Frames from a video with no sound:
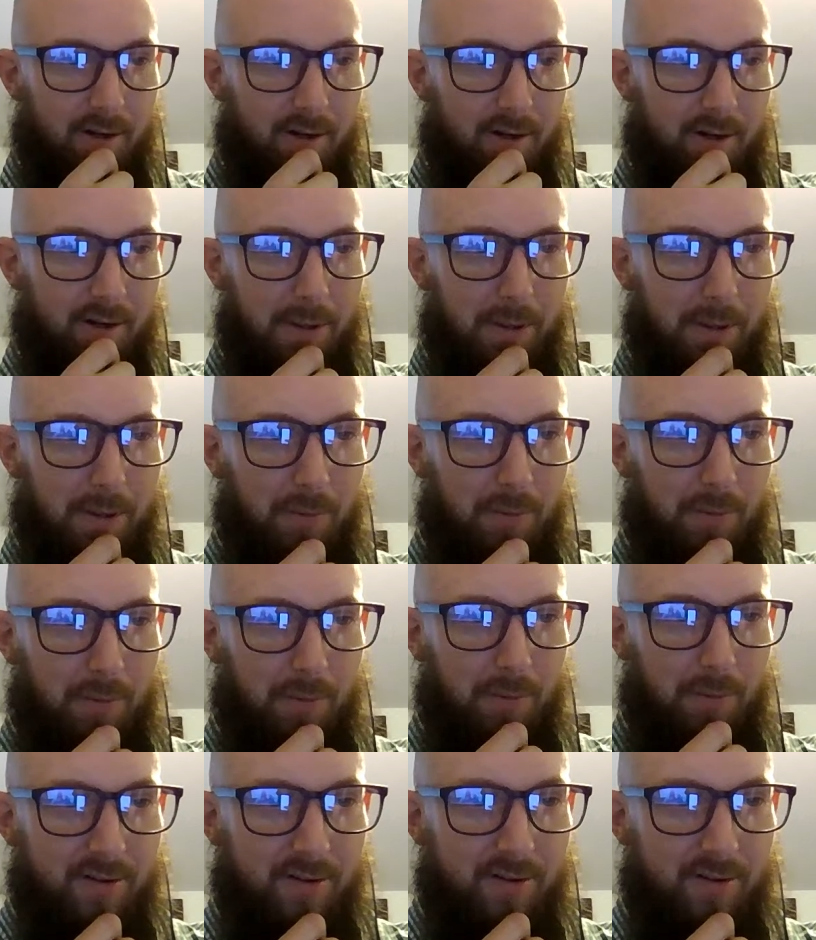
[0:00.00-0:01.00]
people need
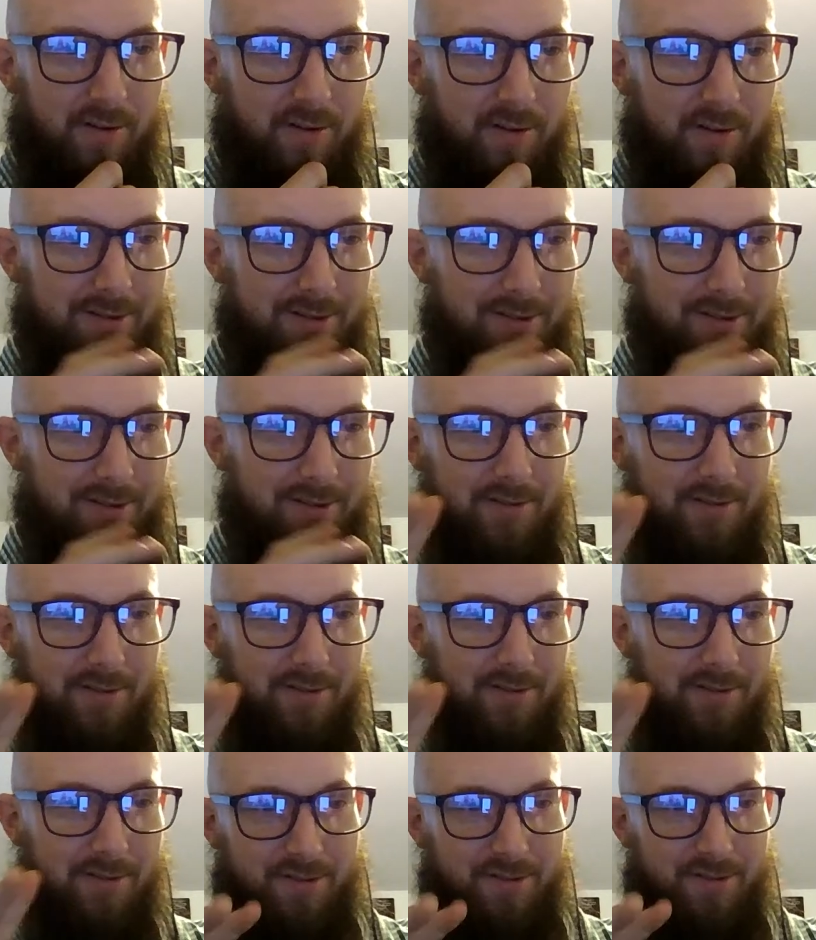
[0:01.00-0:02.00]
to
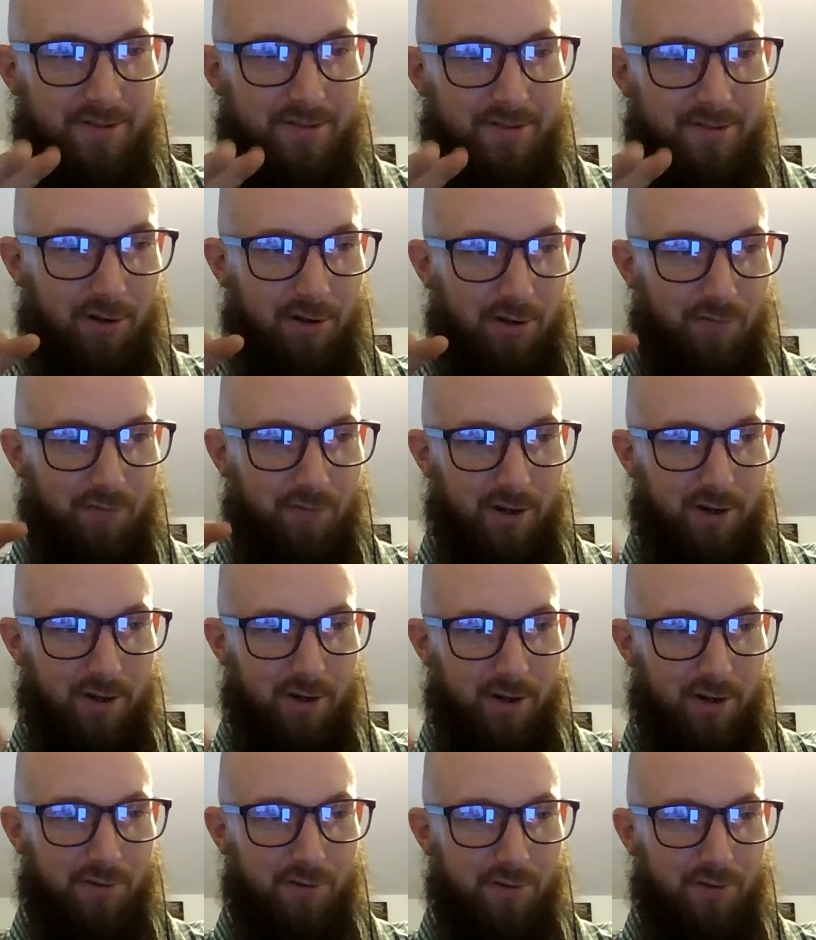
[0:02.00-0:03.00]
sacrifice
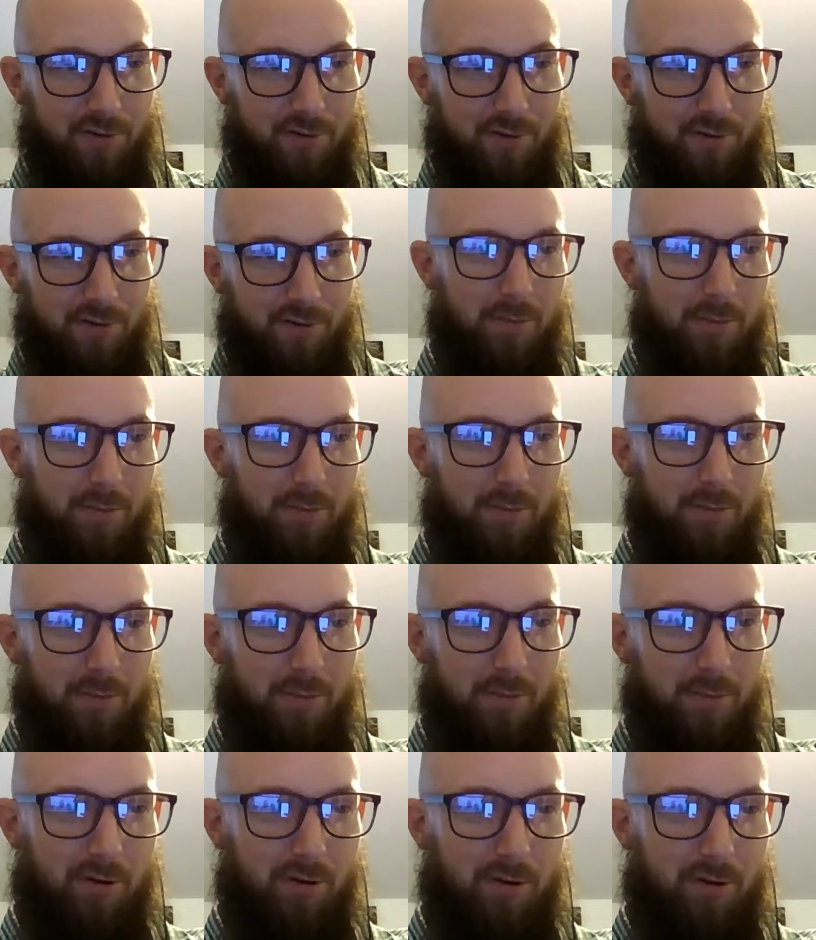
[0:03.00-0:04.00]
for a little bit for
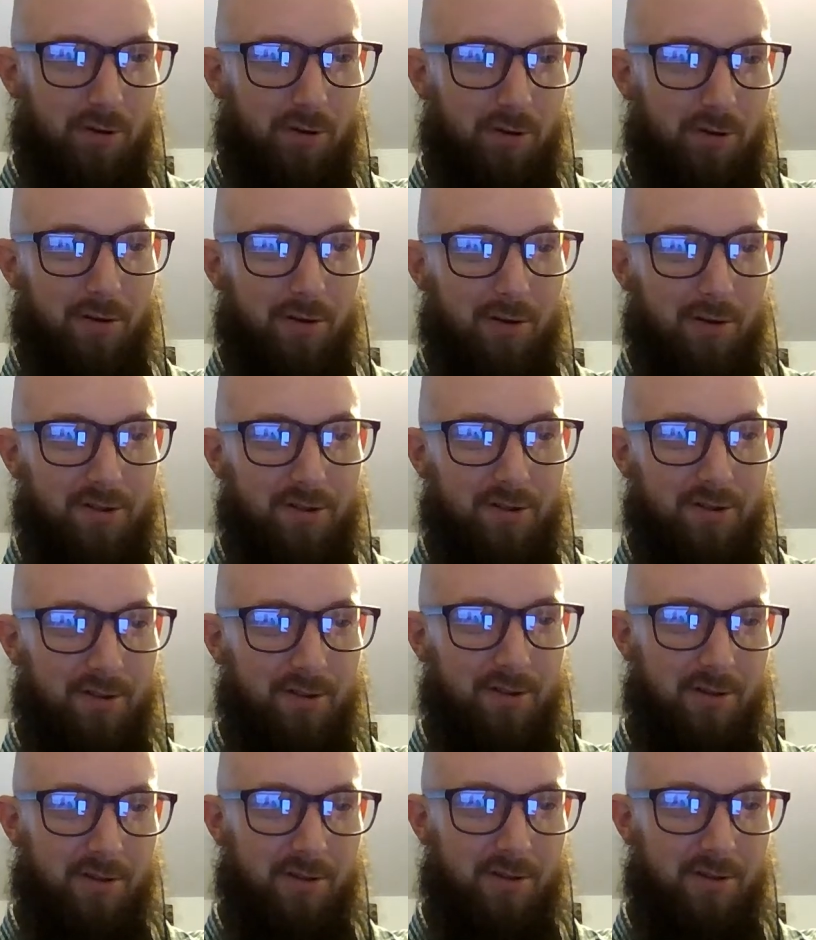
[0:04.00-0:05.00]
Trump's policies.
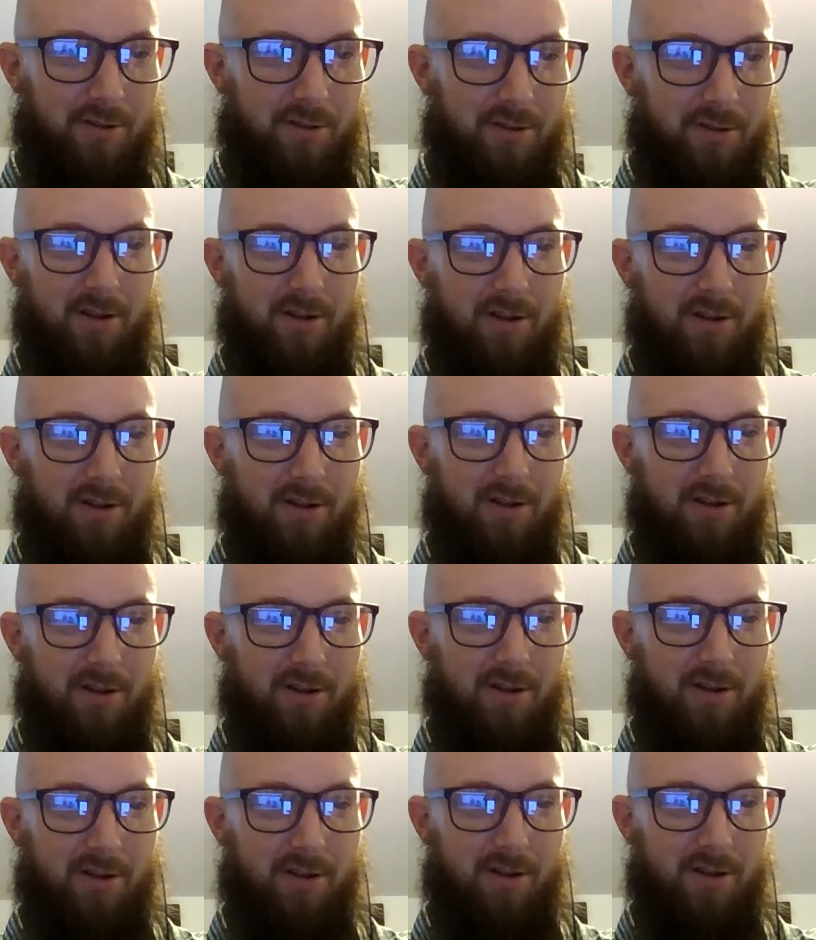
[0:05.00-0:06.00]

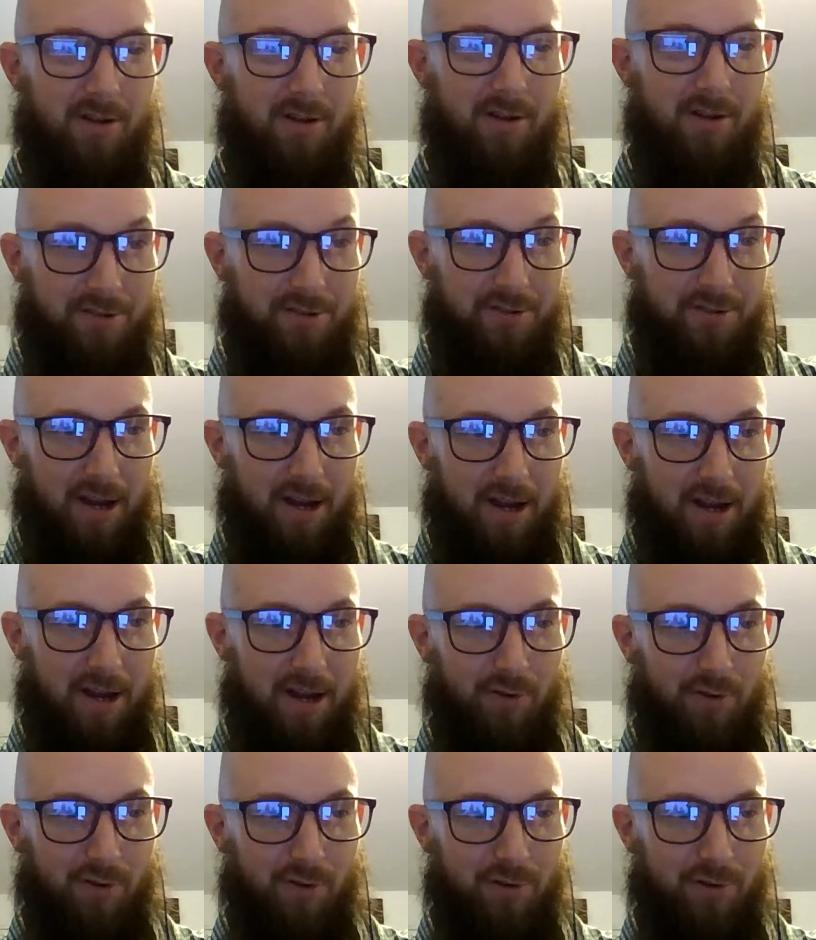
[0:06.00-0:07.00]
All right,
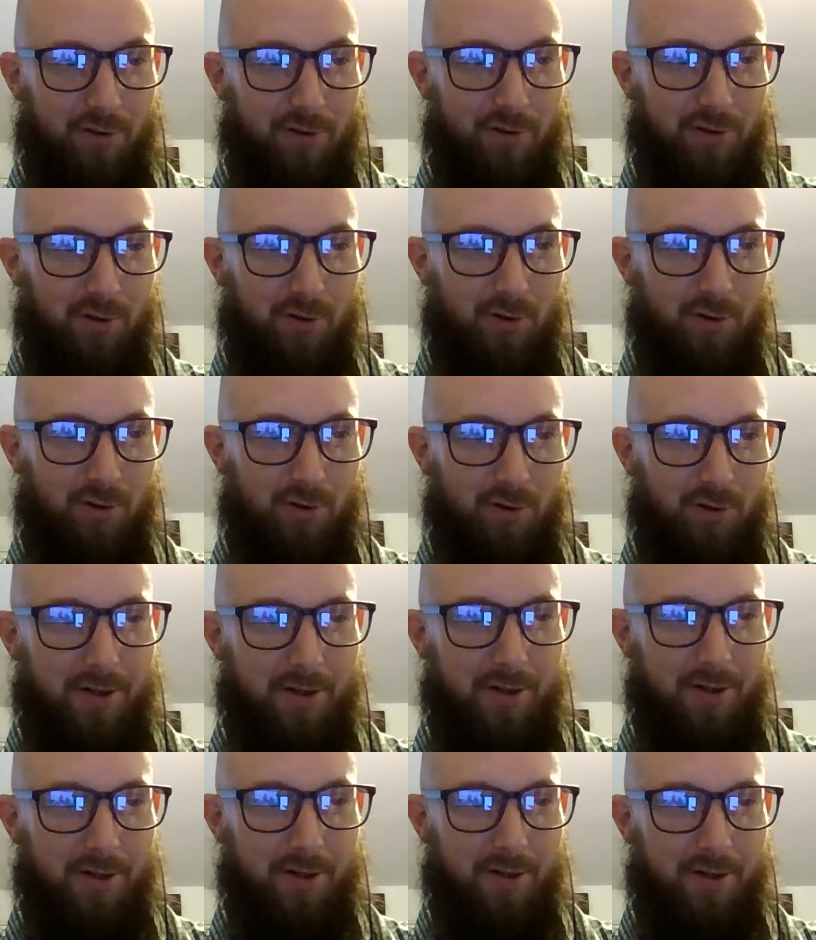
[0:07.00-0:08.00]
sacrifice for a little bit. That
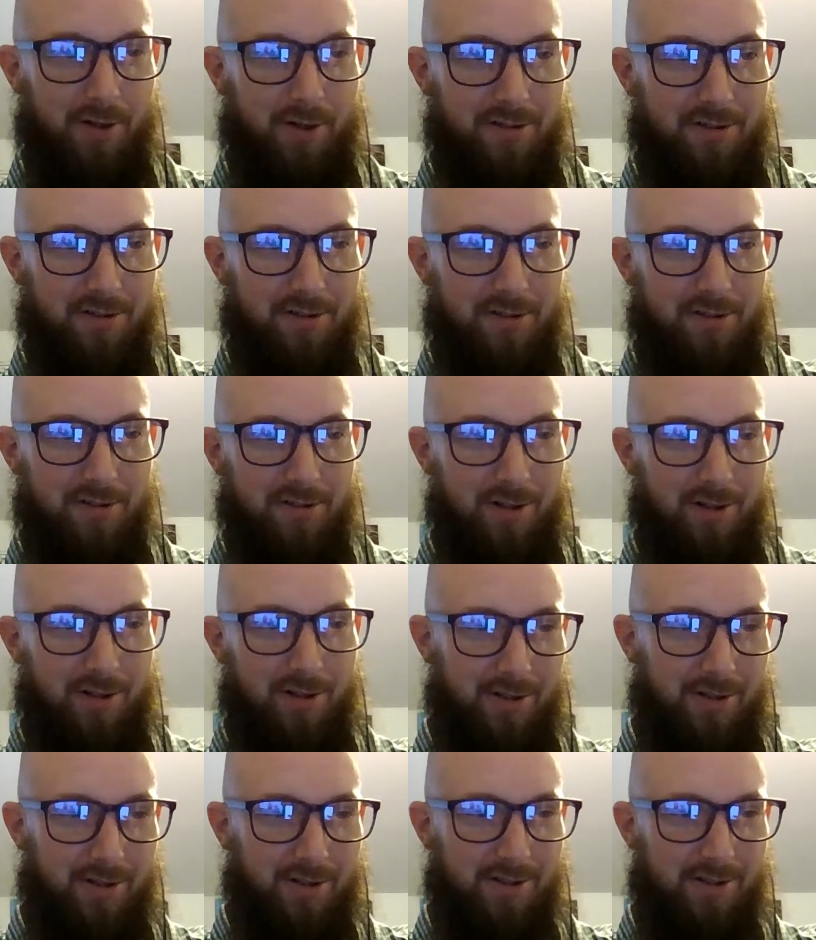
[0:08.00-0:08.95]
sounds a little